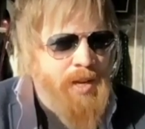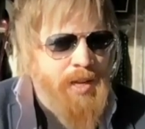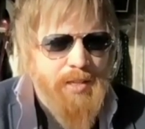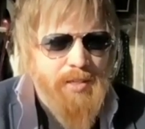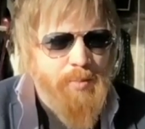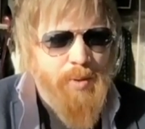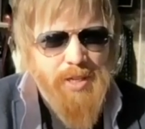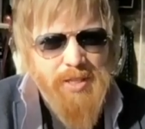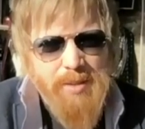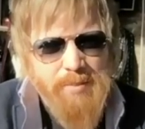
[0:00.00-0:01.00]
And that's just one
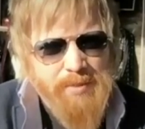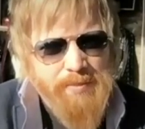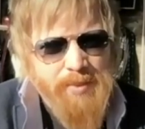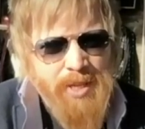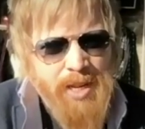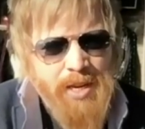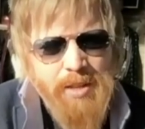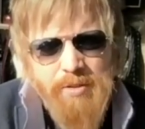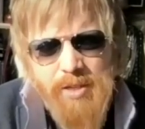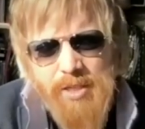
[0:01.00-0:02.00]
example.
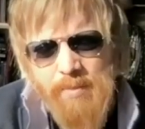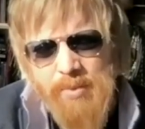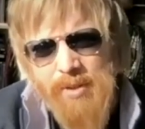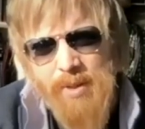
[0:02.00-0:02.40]
Another example,